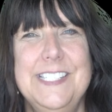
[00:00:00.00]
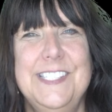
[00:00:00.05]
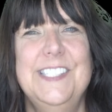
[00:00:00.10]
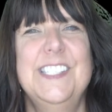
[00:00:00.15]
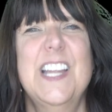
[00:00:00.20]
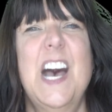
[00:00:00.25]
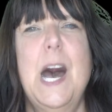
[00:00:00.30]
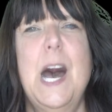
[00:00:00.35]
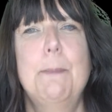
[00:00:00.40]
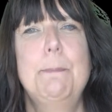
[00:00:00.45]

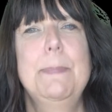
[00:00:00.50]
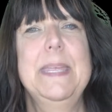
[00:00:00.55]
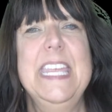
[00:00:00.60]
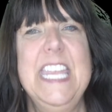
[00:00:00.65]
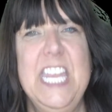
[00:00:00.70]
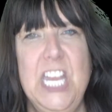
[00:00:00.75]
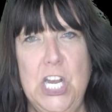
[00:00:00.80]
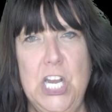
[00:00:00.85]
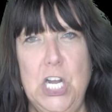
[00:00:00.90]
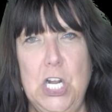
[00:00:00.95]
stop
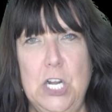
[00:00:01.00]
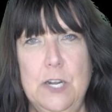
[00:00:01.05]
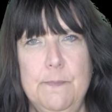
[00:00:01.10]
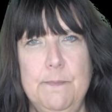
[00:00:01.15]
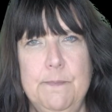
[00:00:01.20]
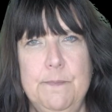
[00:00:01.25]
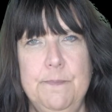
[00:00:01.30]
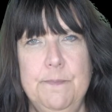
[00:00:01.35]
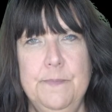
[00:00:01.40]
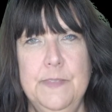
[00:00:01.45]
here.
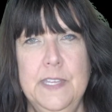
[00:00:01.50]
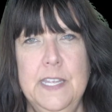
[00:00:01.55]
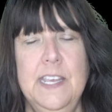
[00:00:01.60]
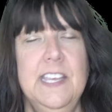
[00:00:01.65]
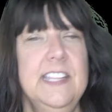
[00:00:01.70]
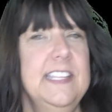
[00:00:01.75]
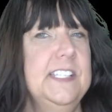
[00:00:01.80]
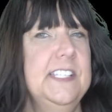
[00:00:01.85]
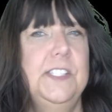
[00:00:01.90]
They